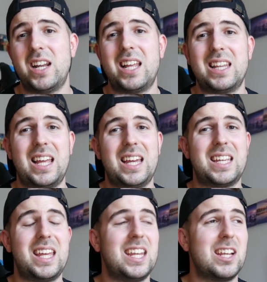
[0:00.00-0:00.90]
not
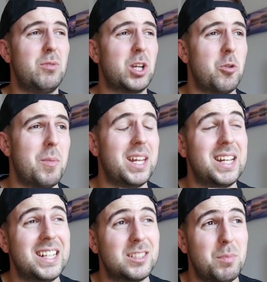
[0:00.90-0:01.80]
like getting
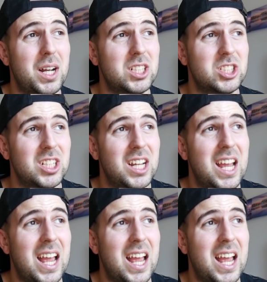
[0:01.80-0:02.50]
recommended as much